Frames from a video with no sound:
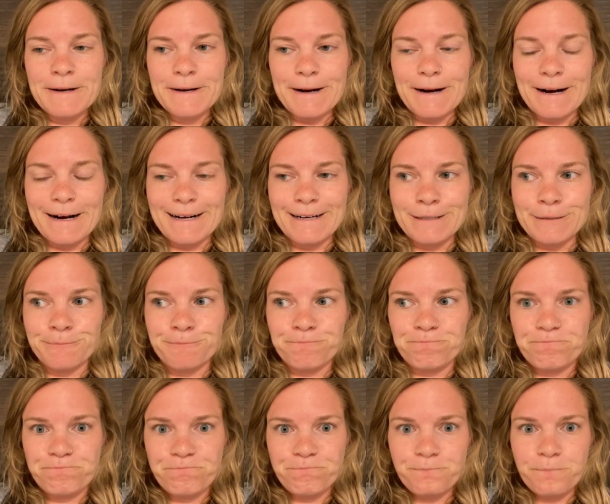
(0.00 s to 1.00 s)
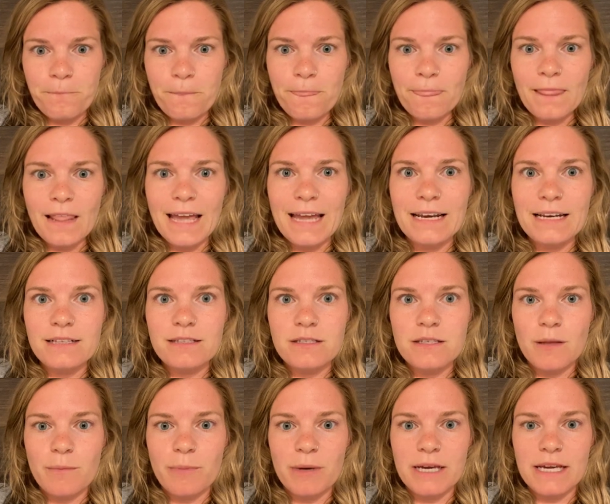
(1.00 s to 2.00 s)
And it's
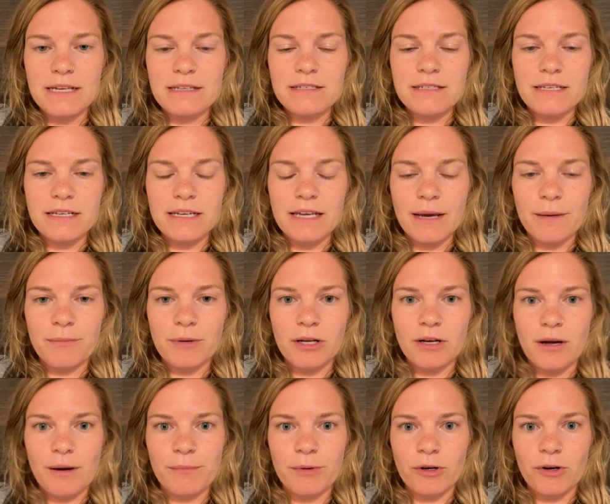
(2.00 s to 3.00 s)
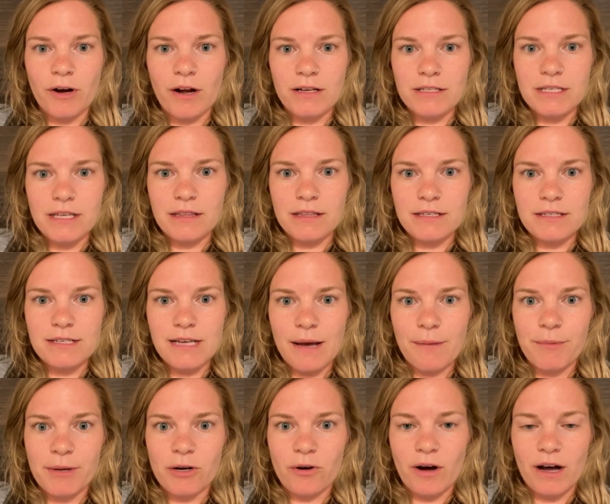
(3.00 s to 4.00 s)
the biggest city I'm going to come across on this
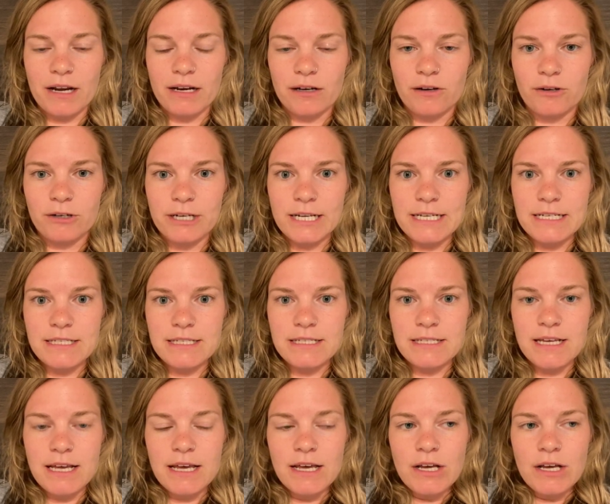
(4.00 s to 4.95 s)
Camino Aragonés.